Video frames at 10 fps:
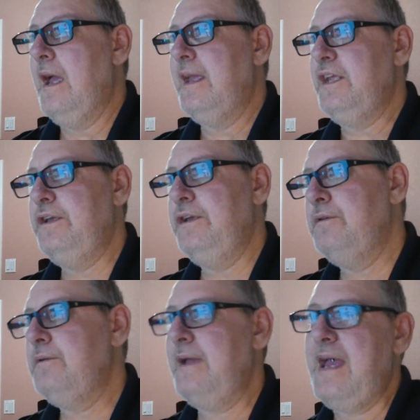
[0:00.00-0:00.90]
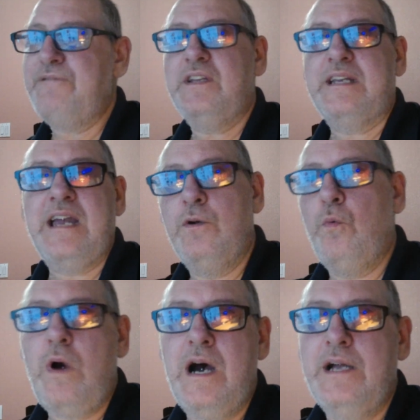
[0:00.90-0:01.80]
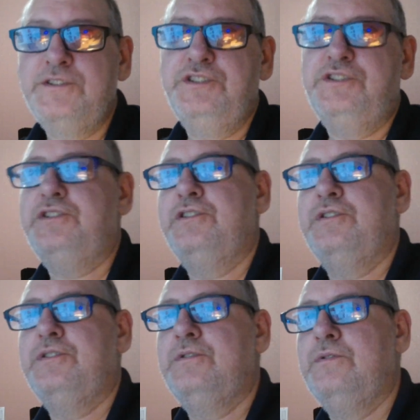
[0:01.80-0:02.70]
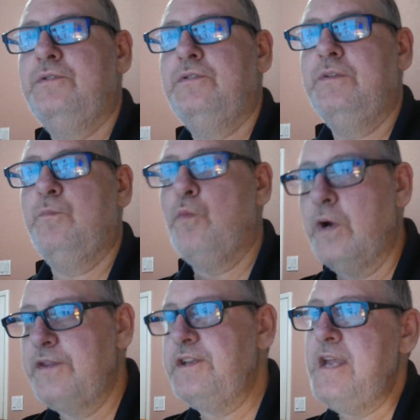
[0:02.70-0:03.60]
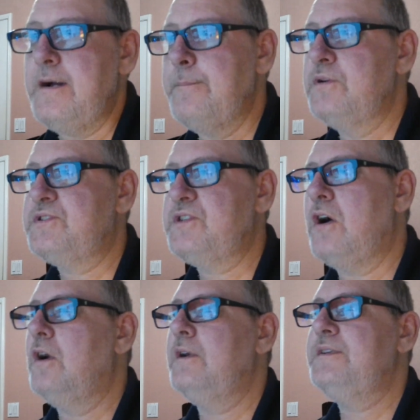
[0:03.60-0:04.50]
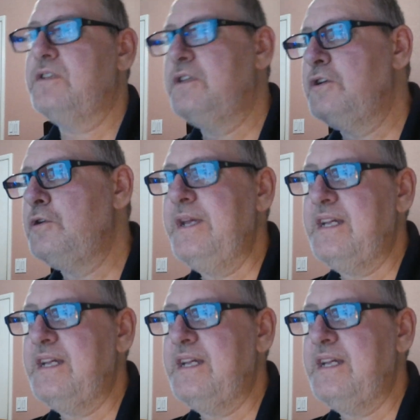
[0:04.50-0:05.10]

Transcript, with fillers: You have to kind of watch where the numbers are. It's a little bit